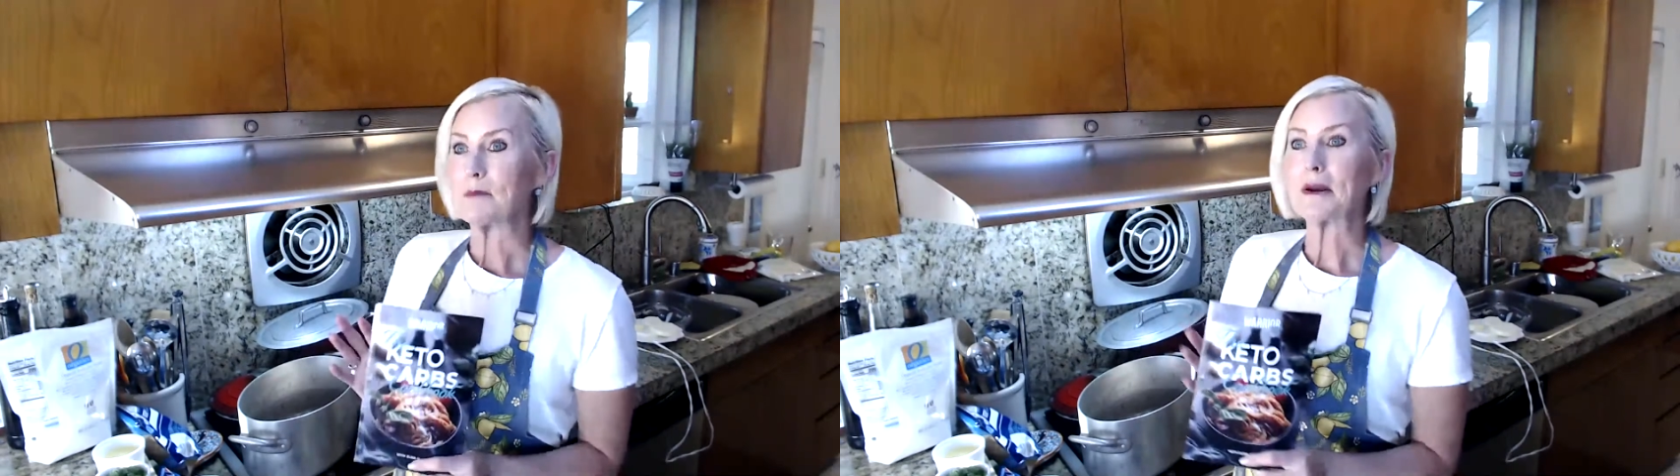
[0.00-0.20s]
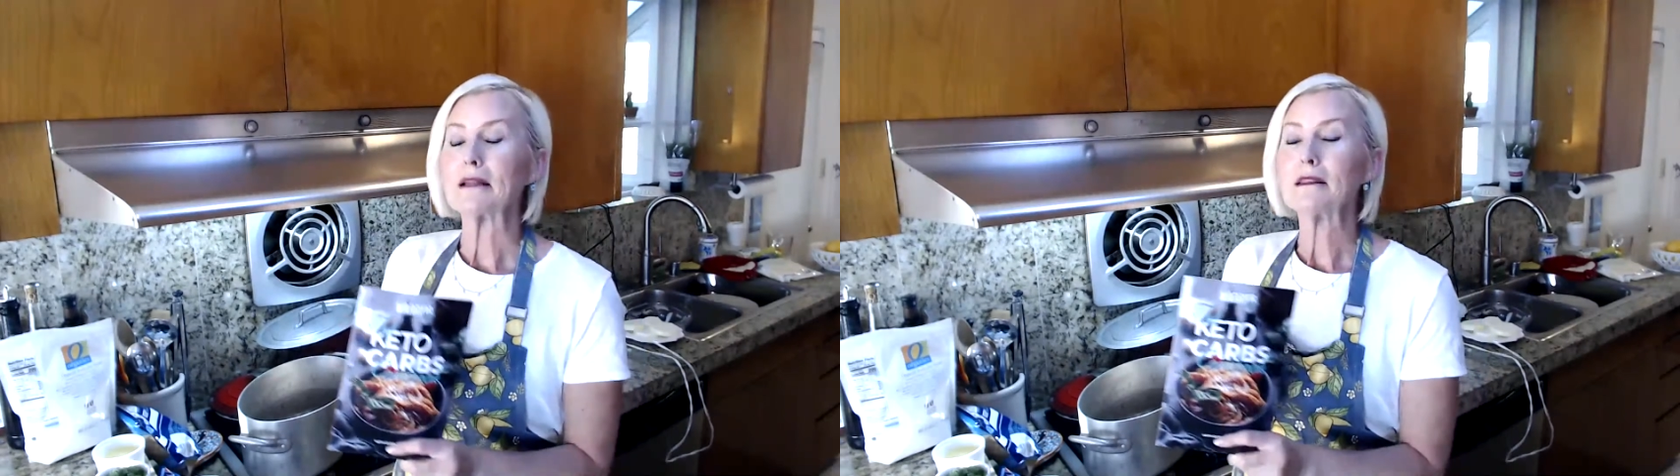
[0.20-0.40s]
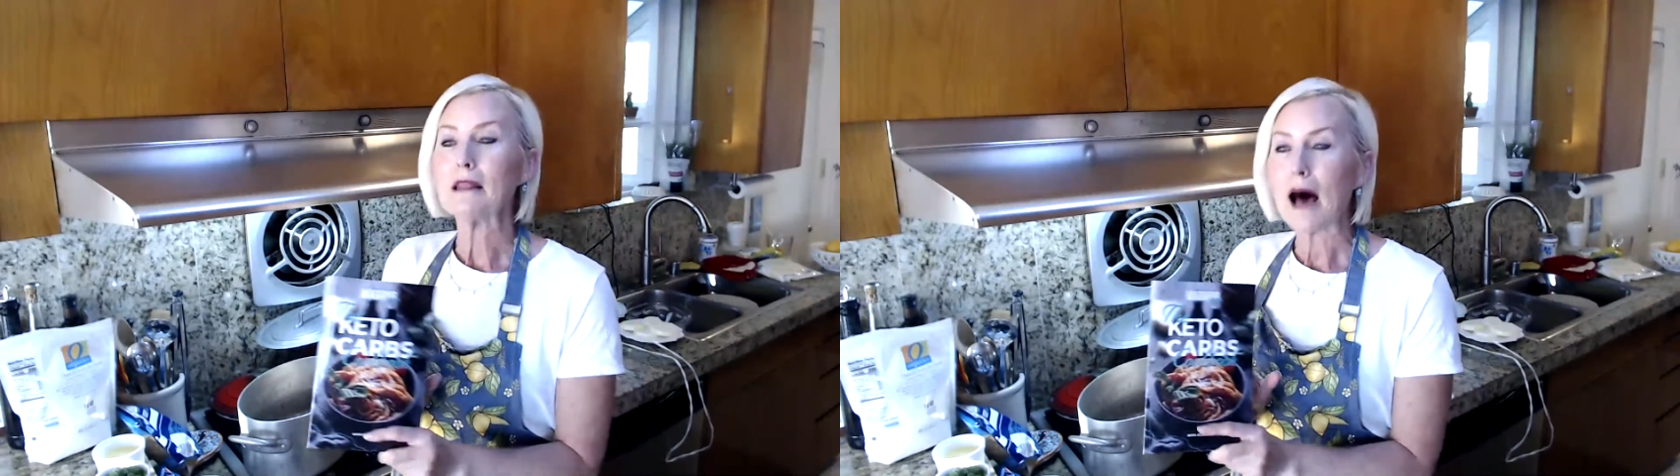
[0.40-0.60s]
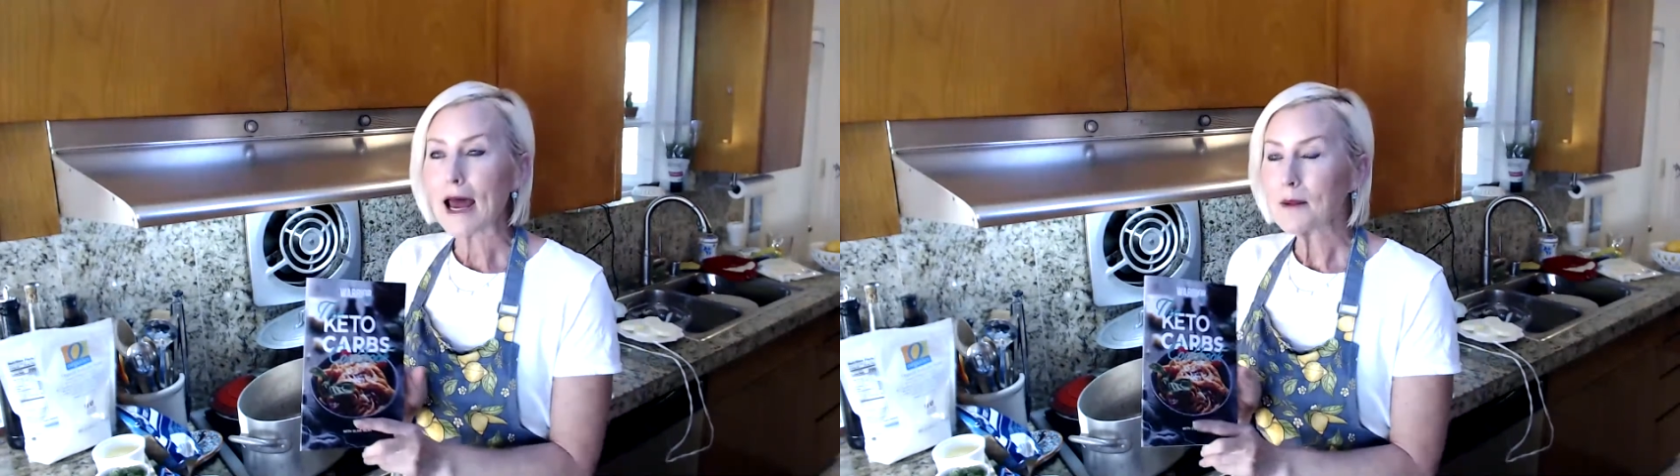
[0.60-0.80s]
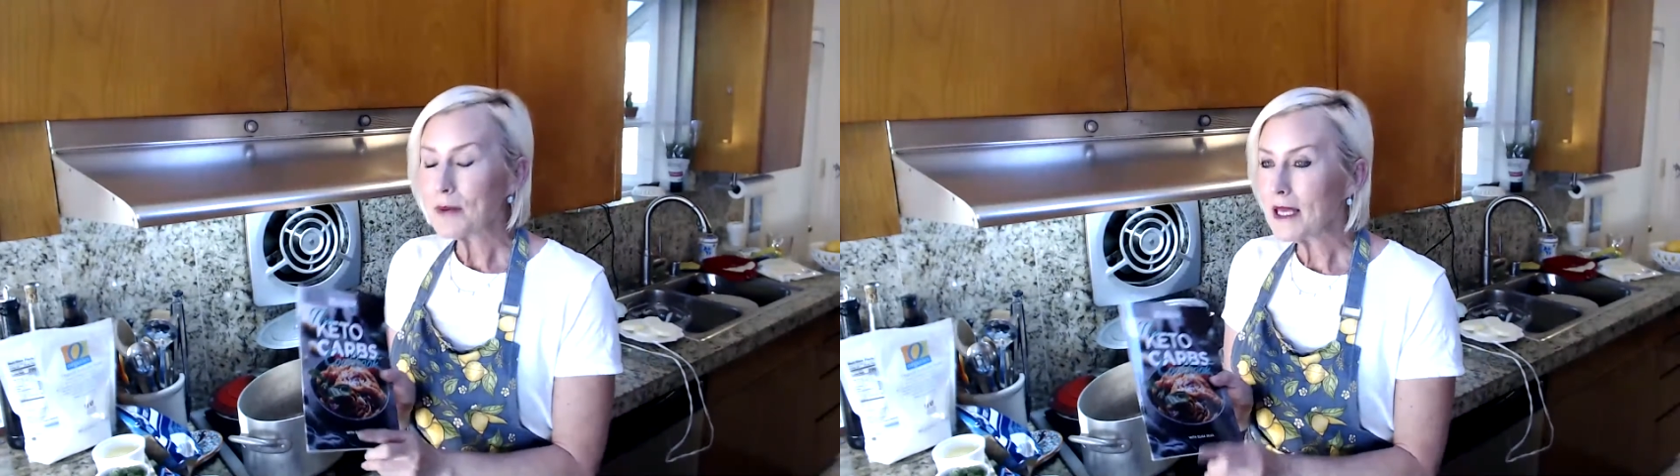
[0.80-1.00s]
But a
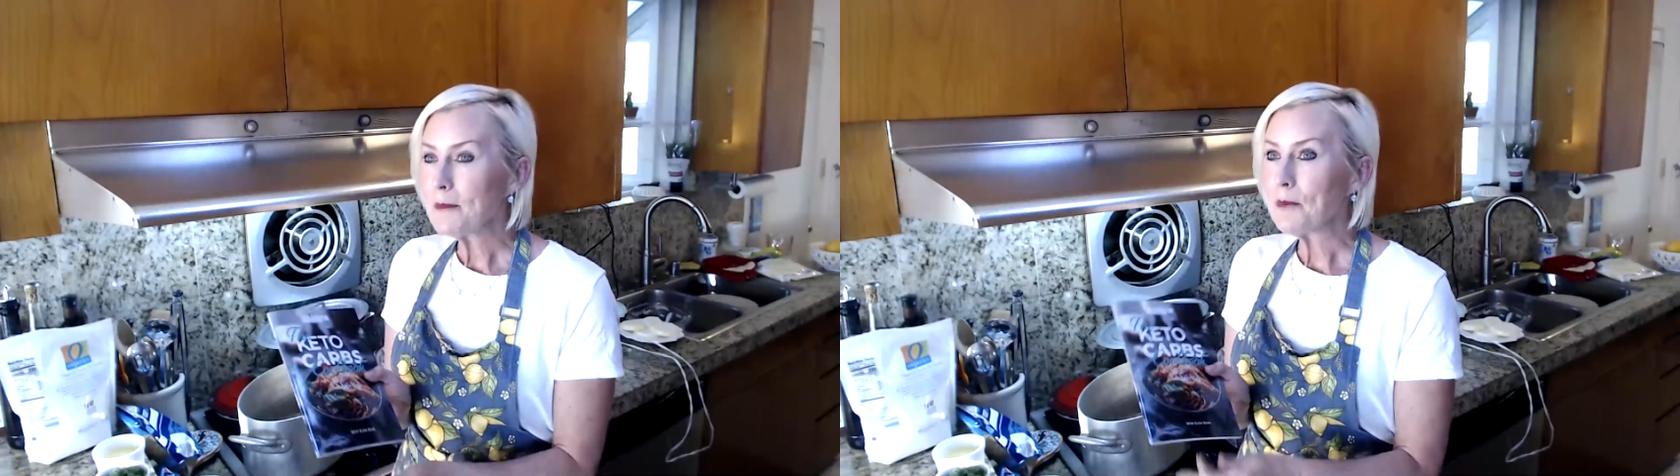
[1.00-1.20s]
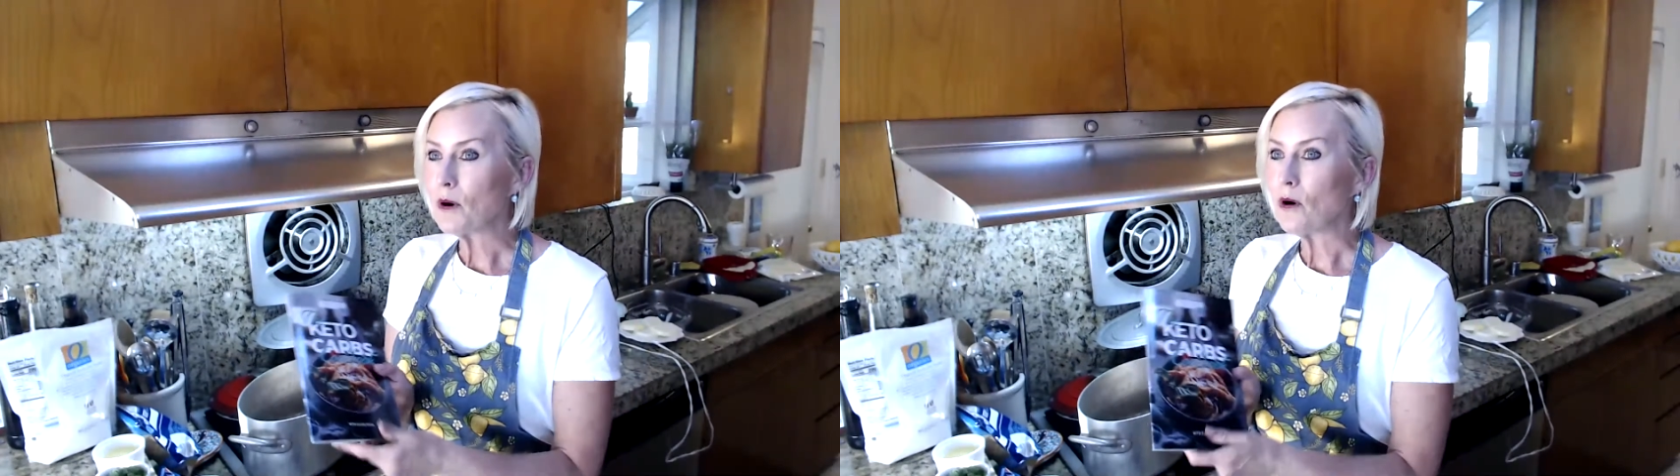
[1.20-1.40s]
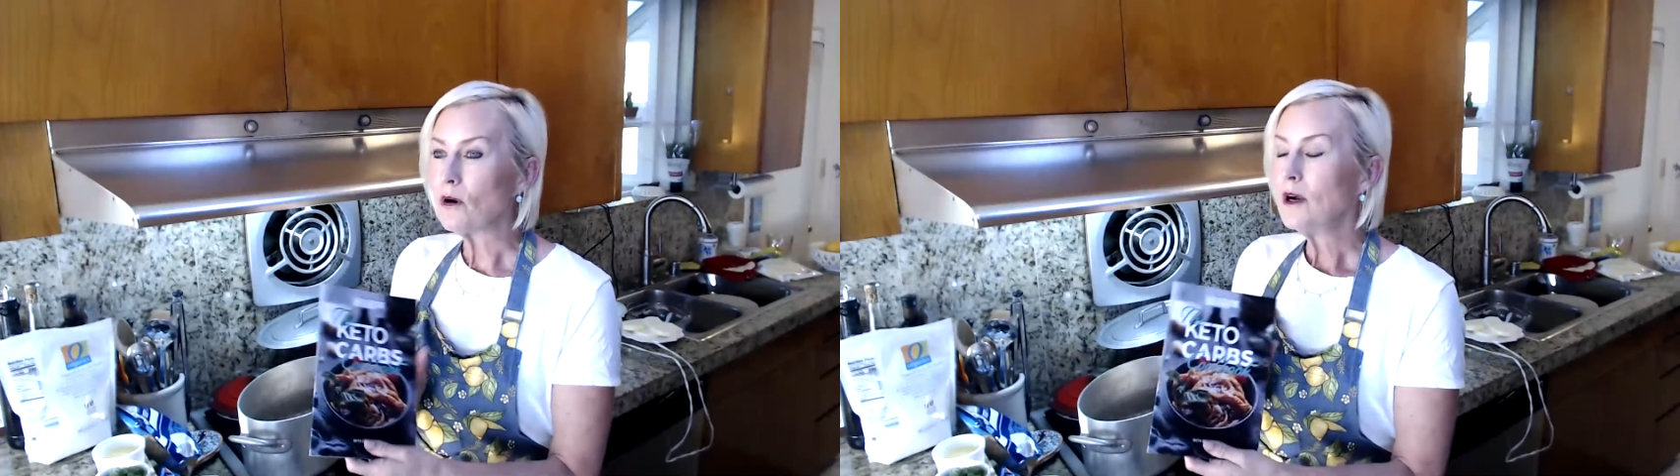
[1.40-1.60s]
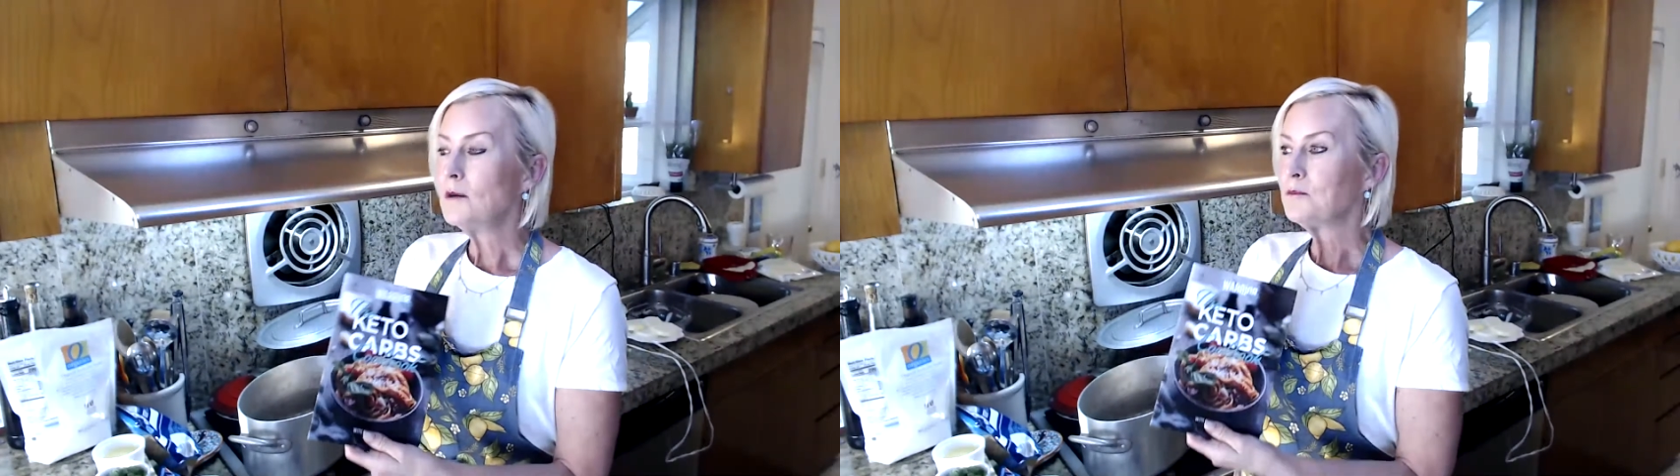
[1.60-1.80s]
lot of people